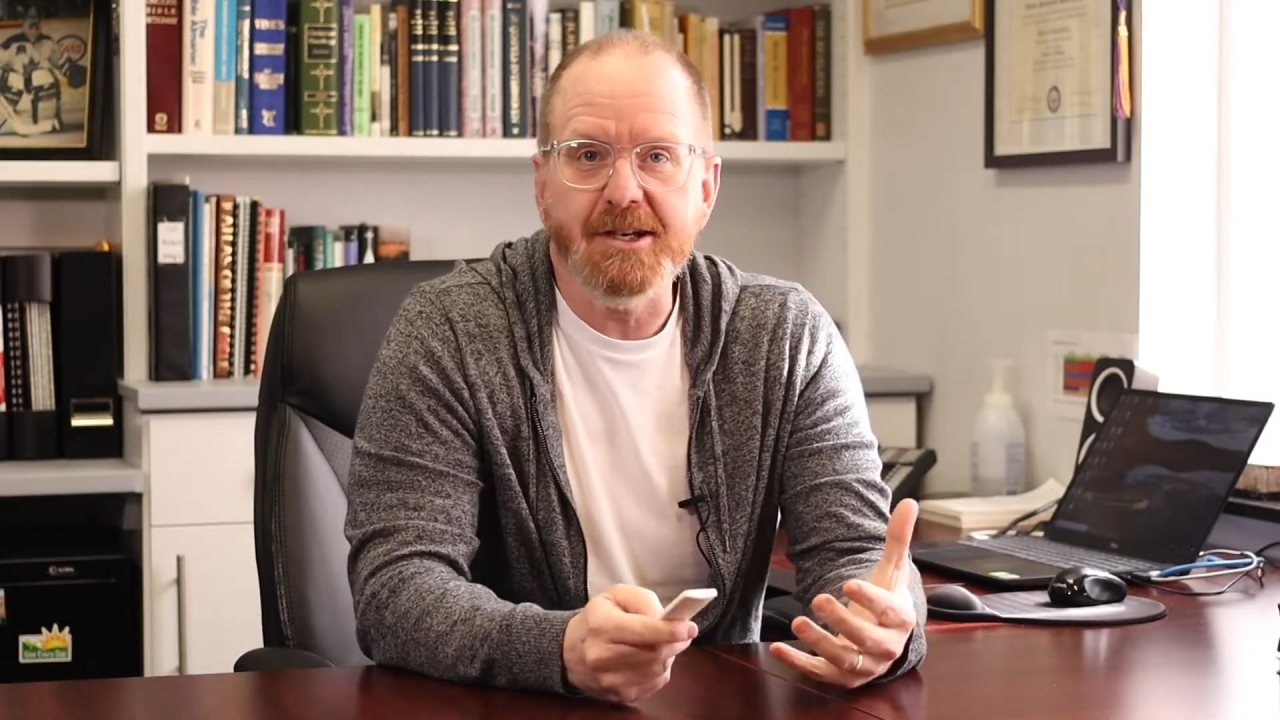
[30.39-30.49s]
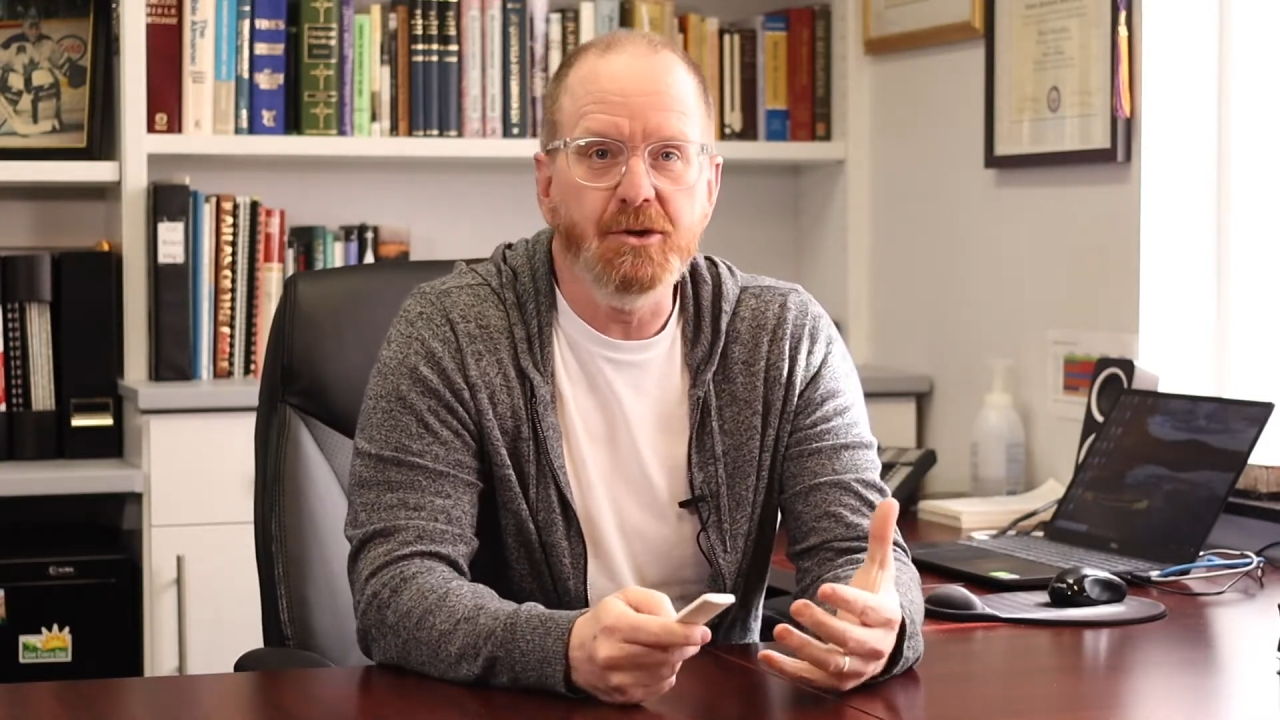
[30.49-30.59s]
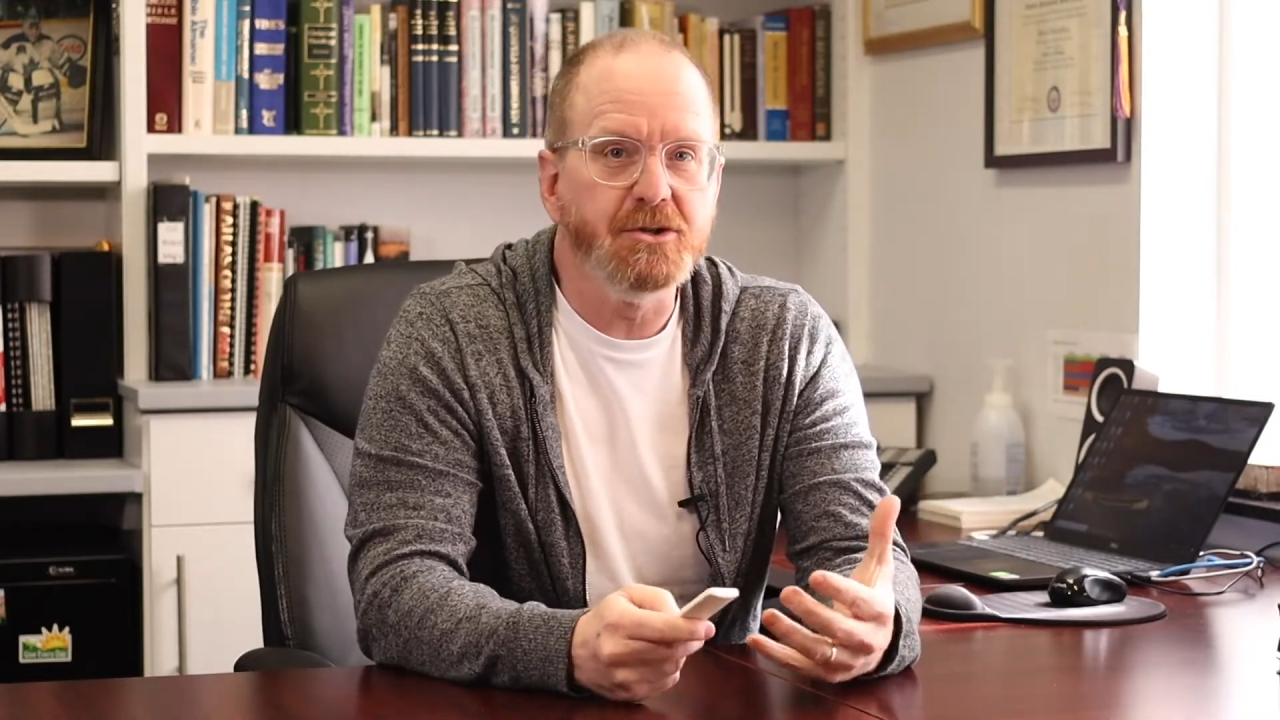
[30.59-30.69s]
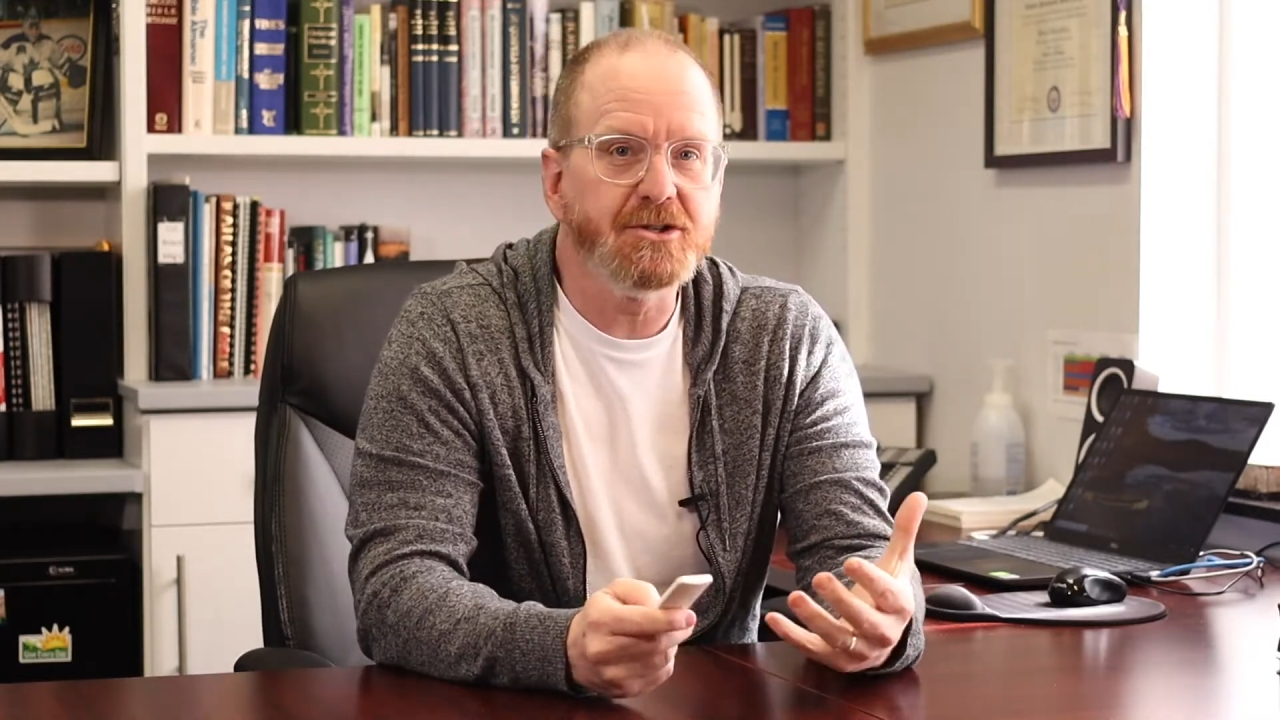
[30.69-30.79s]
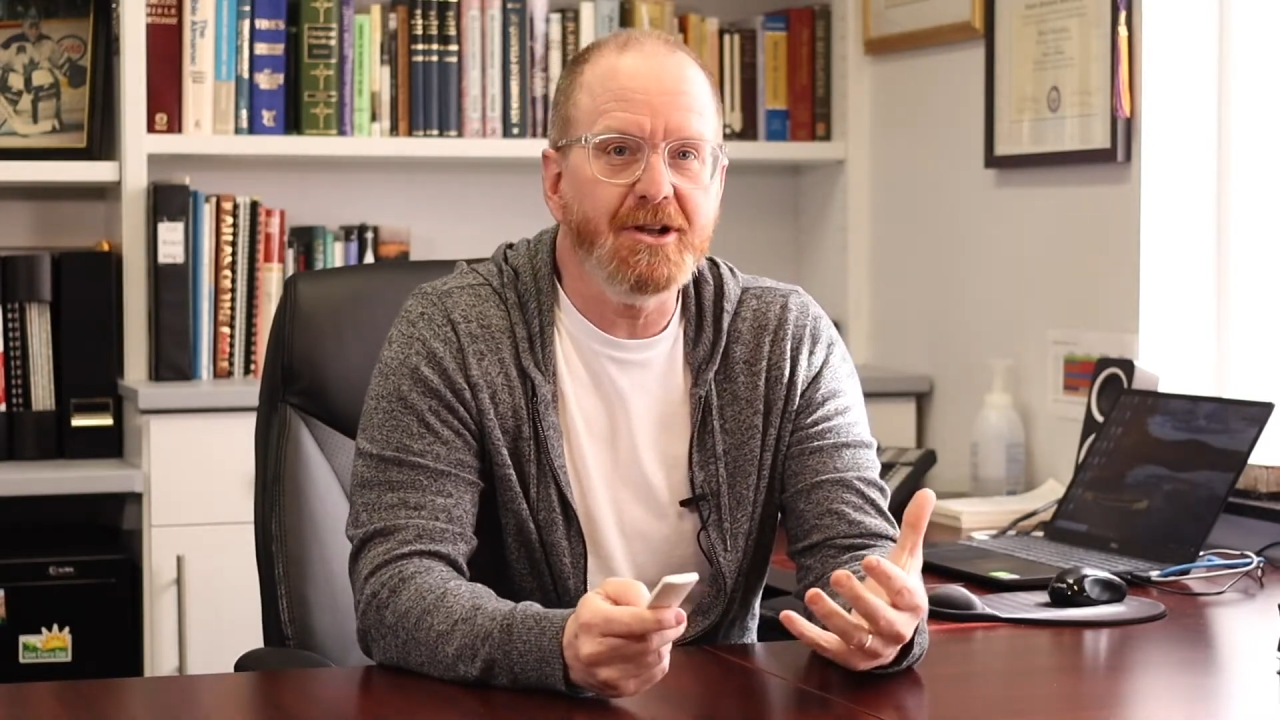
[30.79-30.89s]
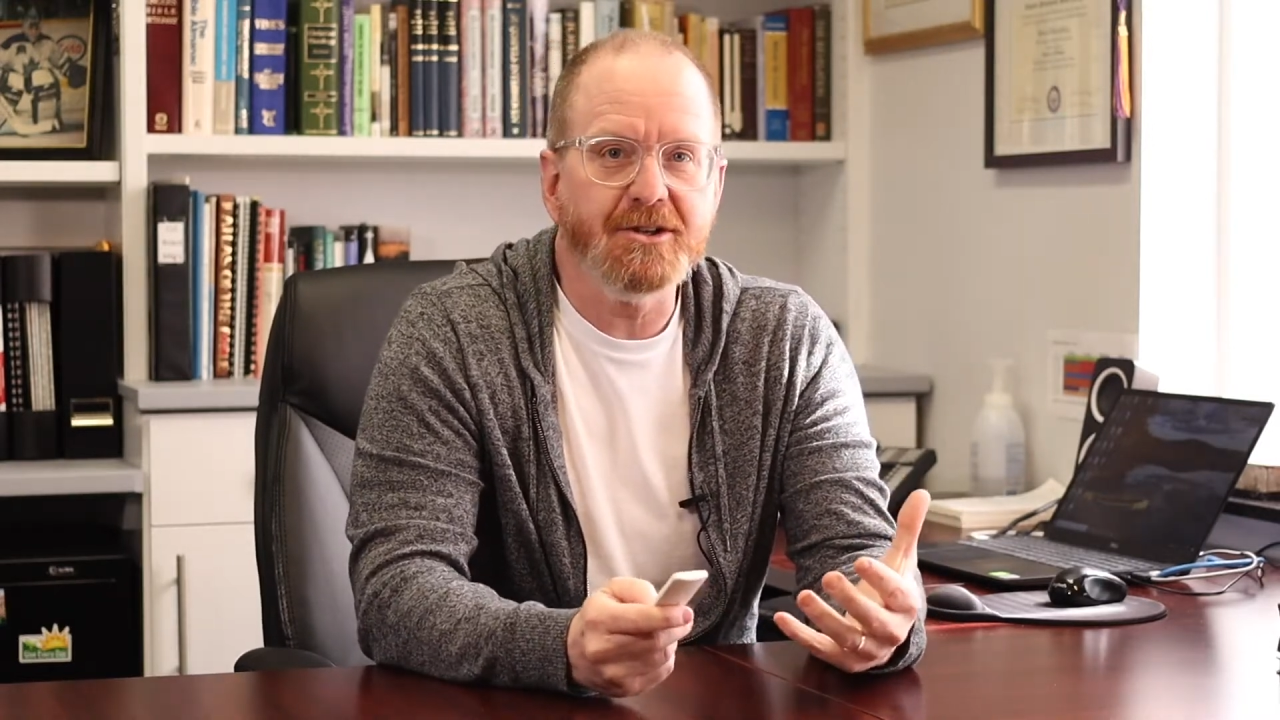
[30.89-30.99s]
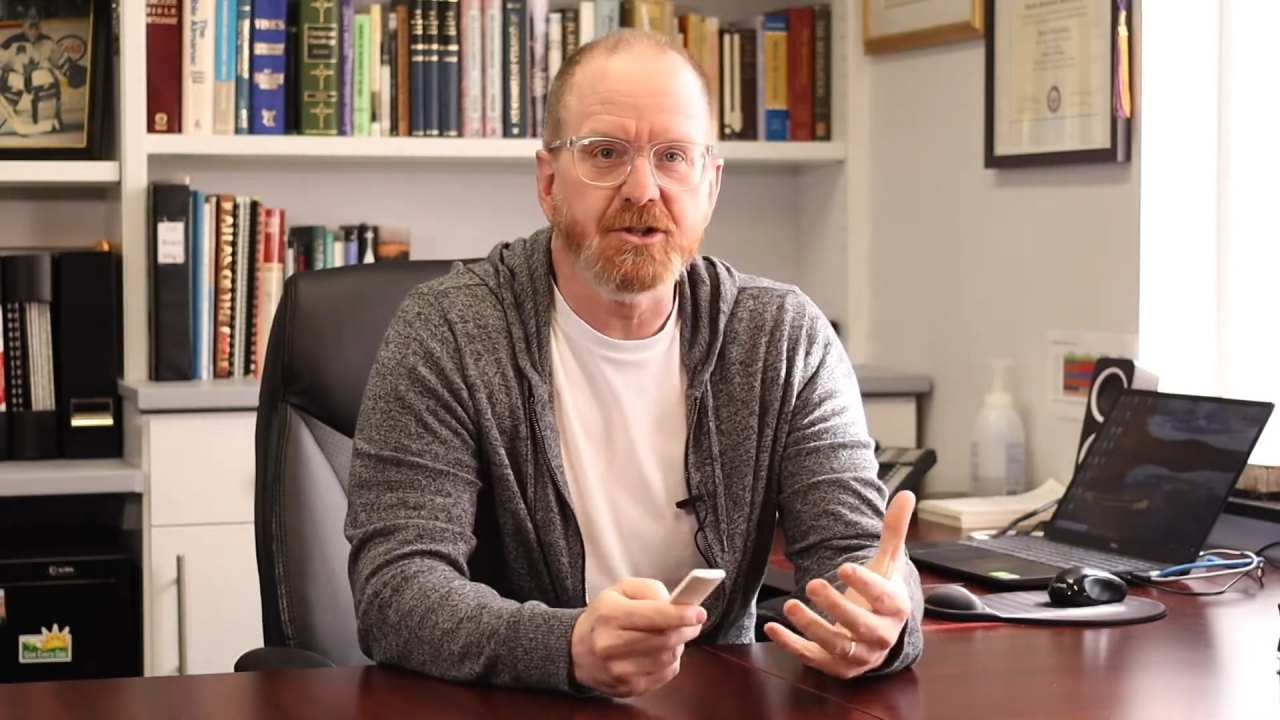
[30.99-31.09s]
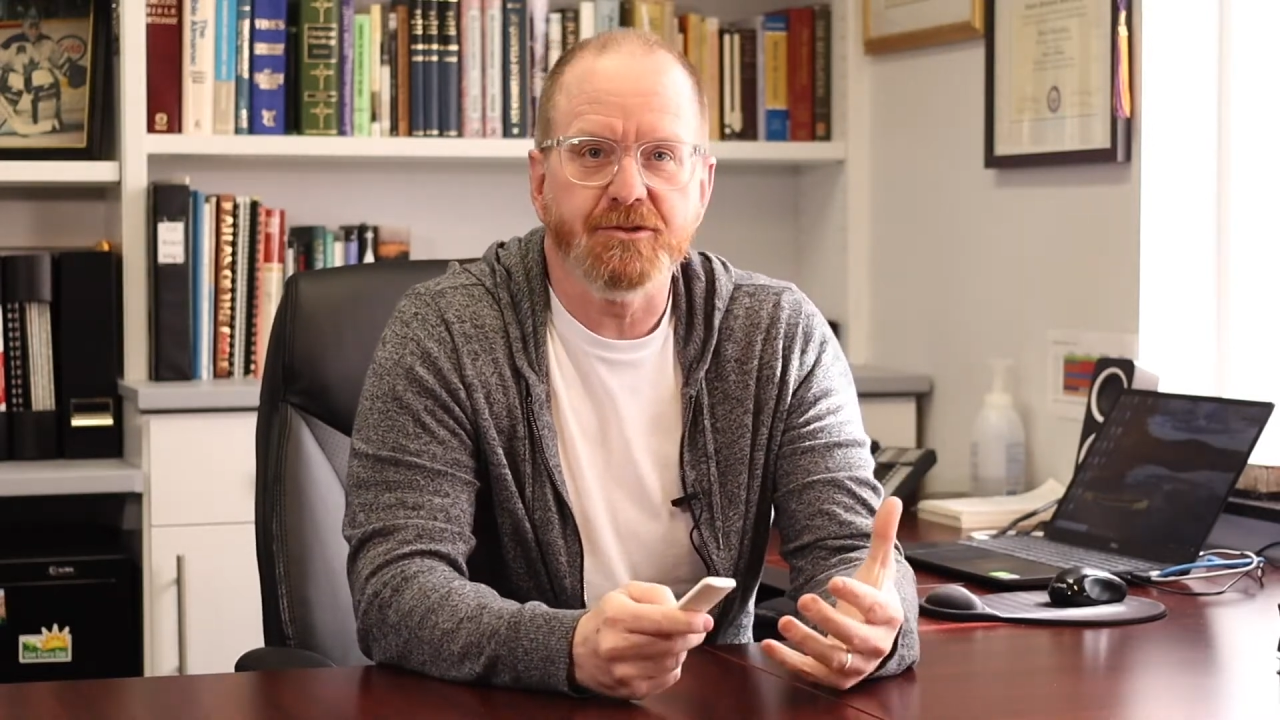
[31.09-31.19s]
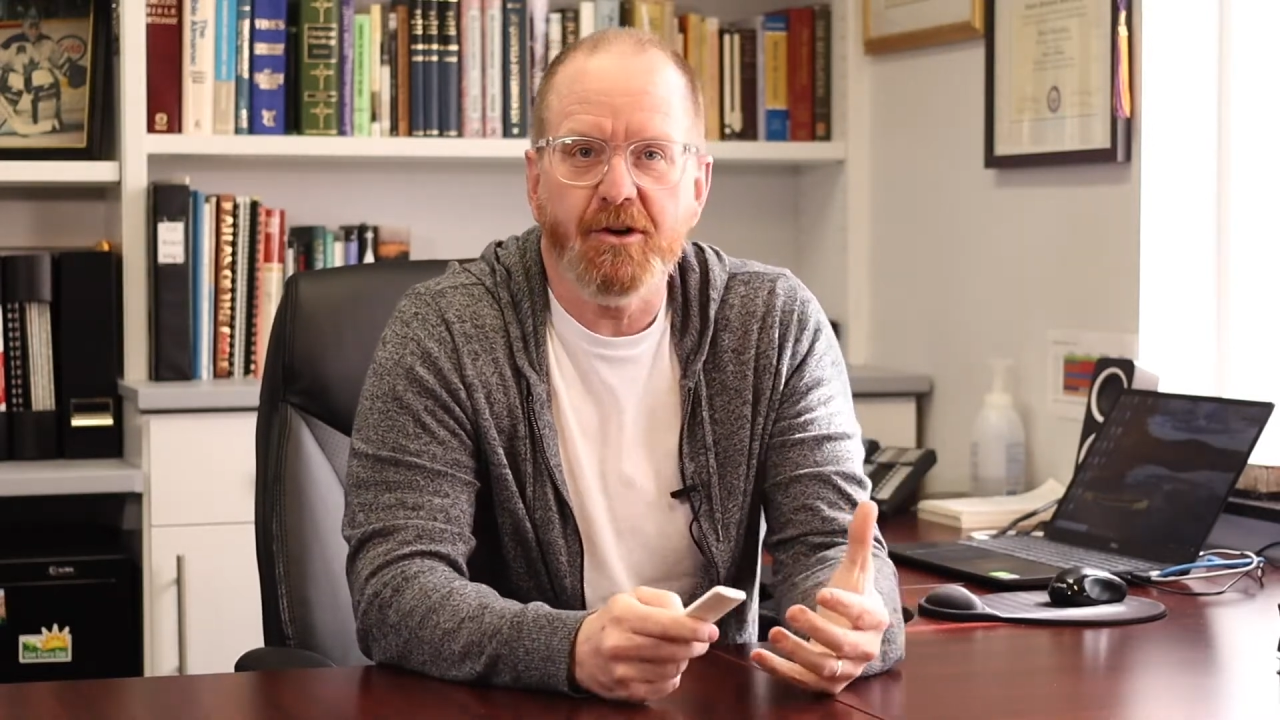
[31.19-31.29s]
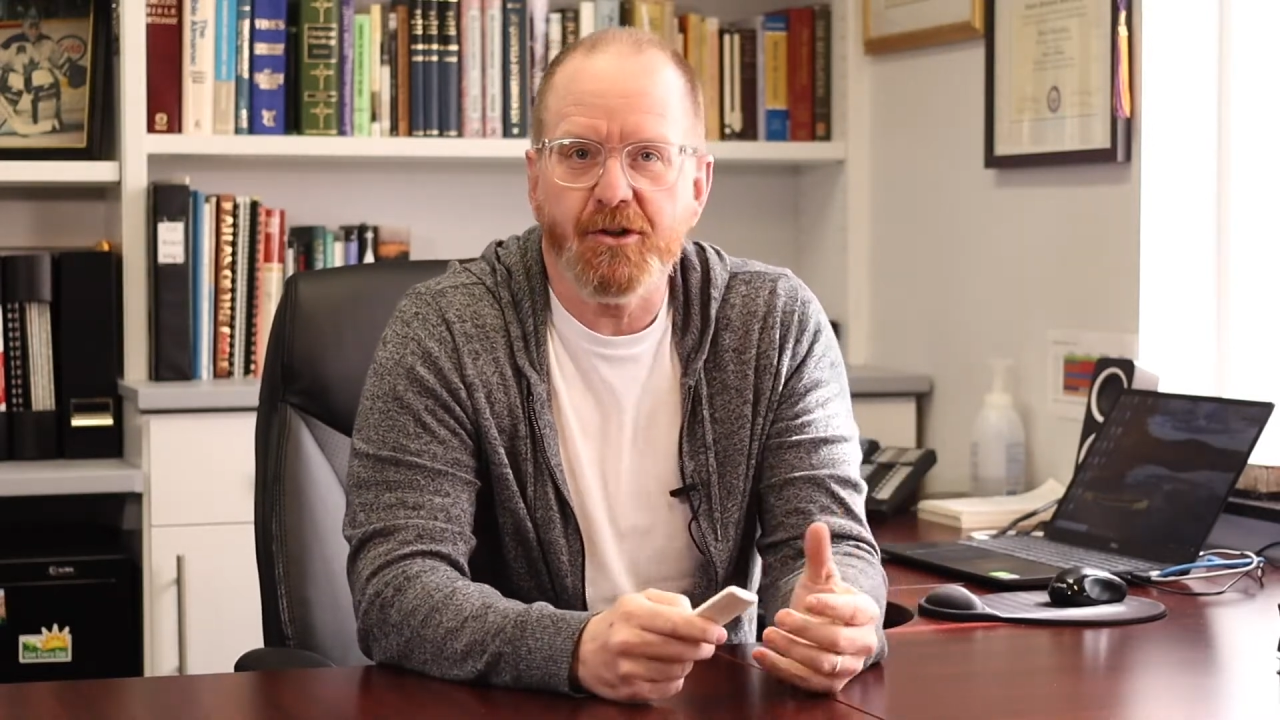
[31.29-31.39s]
who just lost
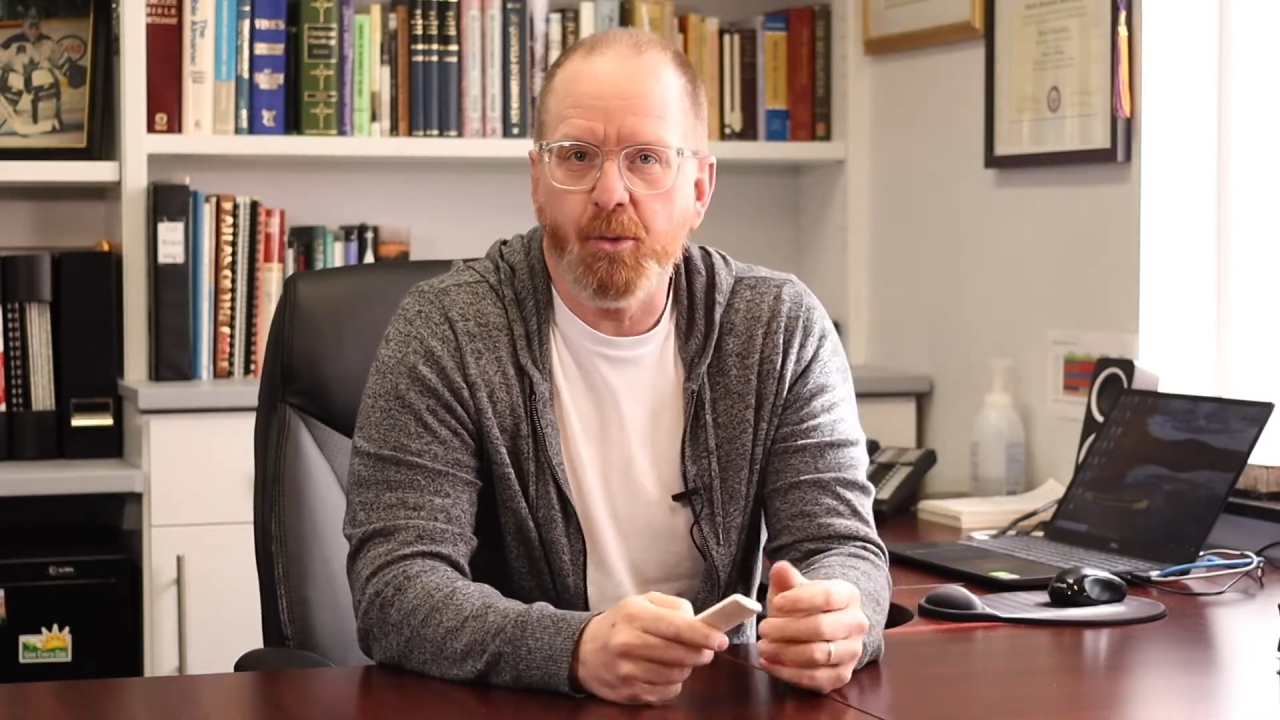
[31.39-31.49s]
his father